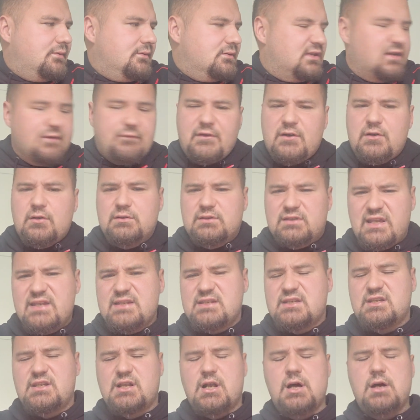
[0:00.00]
difficult
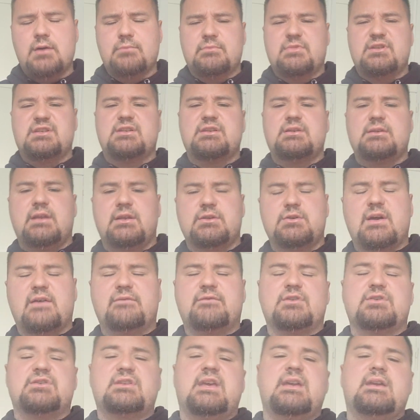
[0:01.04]
test comes and you have
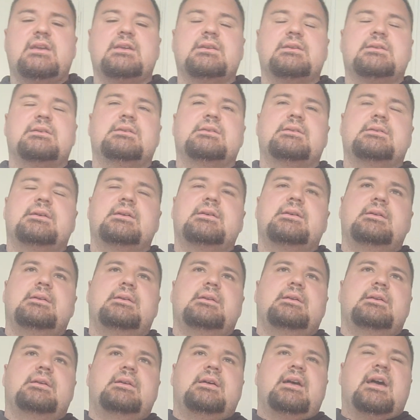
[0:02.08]
to take it,
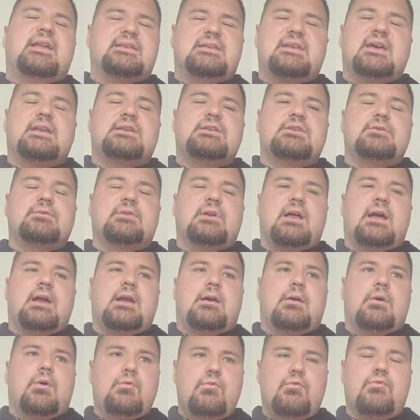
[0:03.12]
and then you're
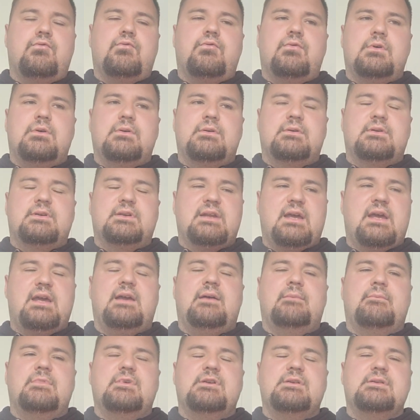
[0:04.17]
like, oof,
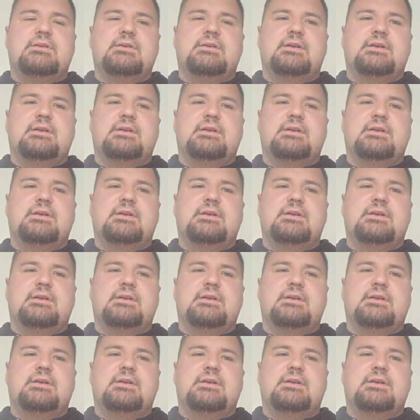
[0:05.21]
damn,